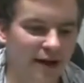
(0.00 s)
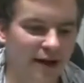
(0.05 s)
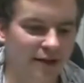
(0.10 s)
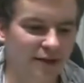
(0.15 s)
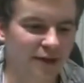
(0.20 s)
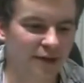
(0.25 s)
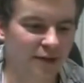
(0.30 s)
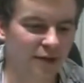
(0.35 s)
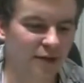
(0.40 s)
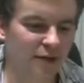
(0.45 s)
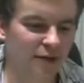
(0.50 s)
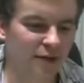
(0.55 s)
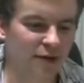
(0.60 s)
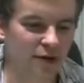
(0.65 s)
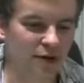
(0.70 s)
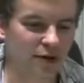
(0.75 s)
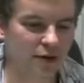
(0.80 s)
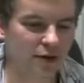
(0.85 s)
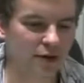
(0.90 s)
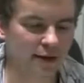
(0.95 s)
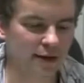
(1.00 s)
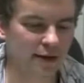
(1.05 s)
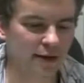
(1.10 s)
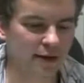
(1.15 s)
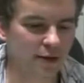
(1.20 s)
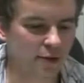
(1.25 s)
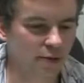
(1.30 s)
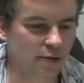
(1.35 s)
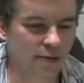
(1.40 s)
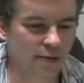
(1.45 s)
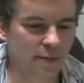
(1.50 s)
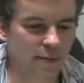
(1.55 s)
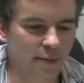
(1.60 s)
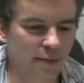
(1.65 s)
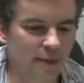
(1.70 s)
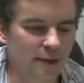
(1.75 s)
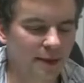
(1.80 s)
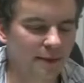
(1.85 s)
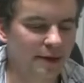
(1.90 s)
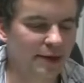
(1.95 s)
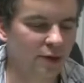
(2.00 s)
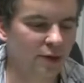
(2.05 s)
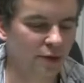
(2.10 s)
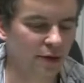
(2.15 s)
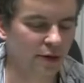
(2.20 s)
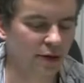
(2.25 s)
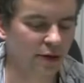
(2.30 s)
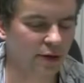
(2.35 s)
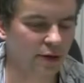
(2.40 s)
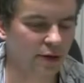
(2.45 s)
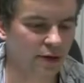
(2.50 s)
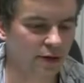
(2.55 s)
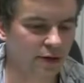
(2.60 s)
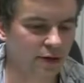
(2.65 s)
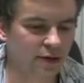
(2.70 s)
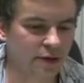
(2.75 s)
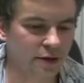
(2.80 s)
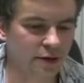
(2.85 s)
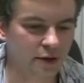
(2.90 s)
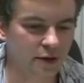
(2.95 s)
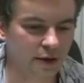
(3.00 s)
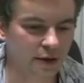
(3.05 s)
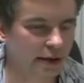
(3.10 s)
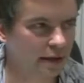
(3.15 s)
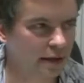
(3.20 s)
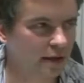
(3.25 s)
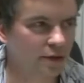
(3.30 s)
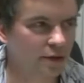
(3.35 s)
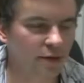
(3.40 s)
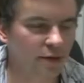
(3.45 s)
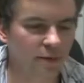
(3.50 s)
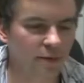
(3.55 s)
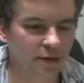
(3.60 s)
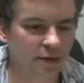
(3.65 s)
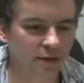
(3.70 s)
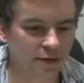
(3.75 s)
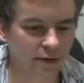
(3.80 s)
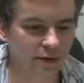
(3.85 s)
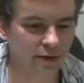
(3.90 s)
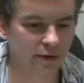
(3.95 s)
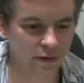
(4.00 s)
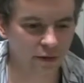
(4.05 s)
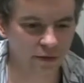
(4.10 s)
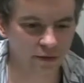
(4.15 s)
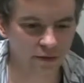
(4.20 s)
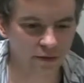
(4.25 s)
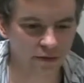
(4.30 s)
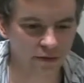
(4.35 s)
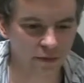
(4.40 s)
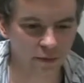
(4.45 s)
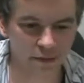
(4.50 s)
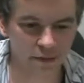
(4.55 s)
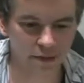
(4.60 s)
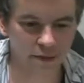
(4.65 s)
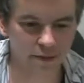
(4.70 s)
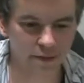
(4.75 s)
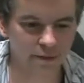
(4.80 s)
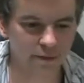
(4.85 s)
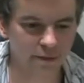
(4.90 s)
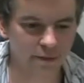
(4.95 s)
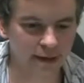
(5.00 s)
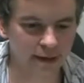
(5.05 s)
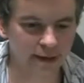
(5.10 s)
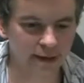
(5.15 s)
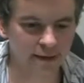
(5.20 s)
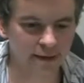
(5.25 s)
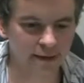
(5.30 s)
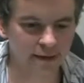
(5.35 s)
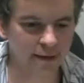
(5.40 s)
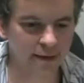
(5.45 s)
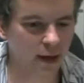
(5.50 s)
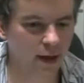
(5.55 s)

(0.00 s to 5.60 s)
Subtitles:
I think the theater is... I mean, the good theater is about the logos of the world, right?